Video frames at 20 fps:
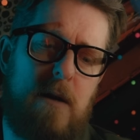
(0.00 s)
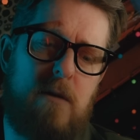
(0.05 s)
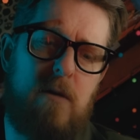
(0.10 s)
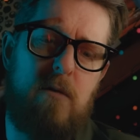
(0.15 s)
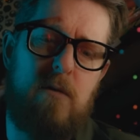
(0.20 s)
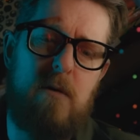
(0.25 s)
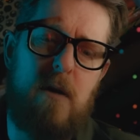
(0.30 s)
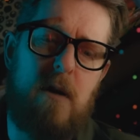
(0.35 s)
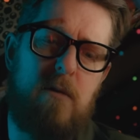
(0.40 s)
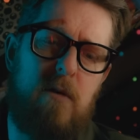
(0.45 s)
I
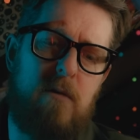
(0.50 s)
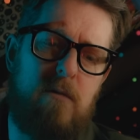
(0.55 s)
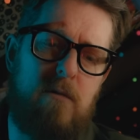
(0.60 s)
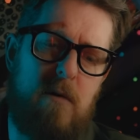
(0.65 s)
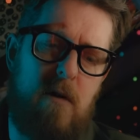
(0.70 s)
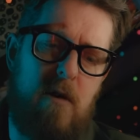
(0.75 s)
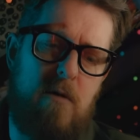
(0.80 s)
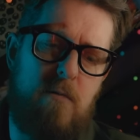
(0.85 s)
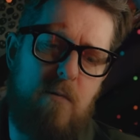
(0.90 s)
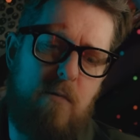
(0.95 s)
do, I do
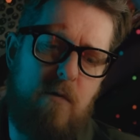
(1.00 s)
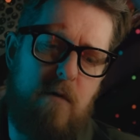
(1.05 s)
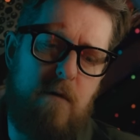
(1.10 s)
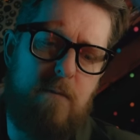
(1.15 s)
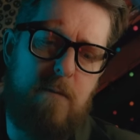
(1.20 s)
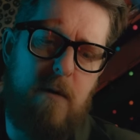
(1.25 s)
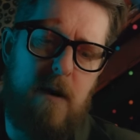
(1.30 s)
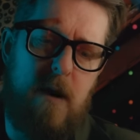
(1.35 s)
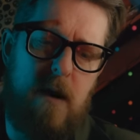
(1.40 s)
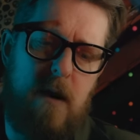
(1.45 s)
know them all
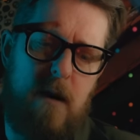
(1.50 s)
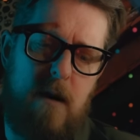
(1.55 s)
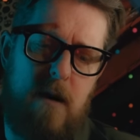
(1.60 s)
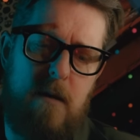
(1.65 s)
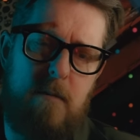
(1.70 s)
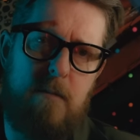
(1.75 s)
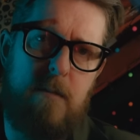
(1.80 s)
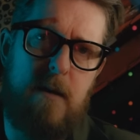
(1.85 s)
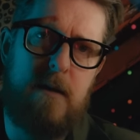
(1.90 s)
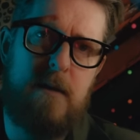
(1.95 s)
off by
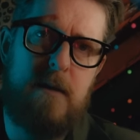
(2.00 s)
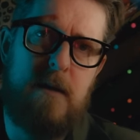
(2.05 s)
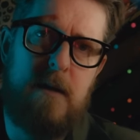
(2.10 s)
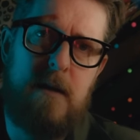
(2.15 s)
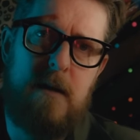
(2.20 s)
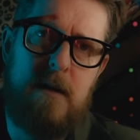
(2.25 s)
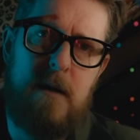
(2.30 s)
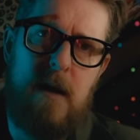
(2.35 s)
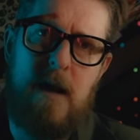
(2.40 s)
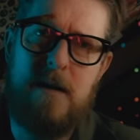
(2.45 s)
heart, but
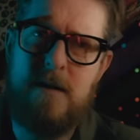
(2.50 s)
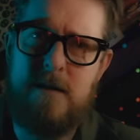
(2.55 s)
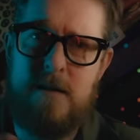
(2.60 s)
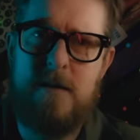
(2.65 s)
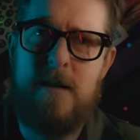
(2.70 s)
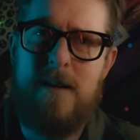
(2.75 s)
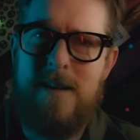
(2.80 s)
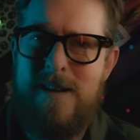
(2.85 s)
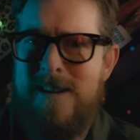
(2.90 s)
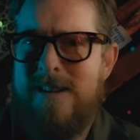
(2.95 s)
I
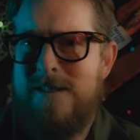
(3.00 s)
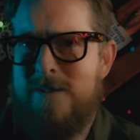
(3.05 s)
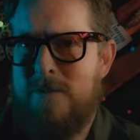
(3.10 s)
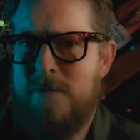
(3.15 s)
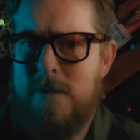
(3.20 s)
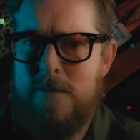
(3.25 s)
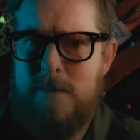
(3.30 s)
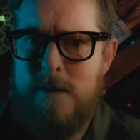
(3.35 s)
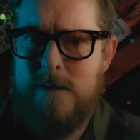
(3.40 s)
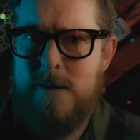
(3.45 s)
just, I don't
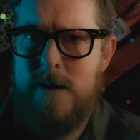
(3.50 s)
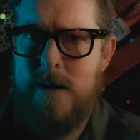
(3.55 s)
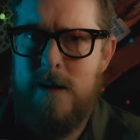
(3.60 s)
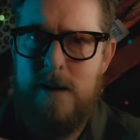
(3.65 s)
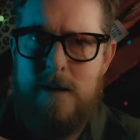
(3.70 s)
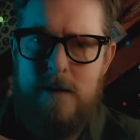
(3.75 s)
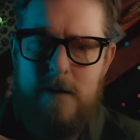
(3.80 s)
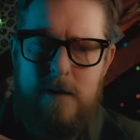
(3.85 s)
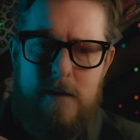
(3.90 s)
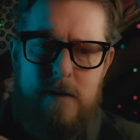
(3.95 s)
want to miss
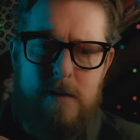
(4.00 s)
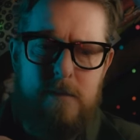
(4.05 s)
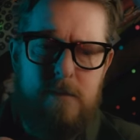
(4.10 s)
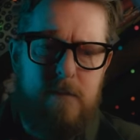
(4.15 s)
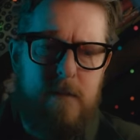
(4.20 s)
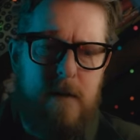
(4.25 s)
any, you know.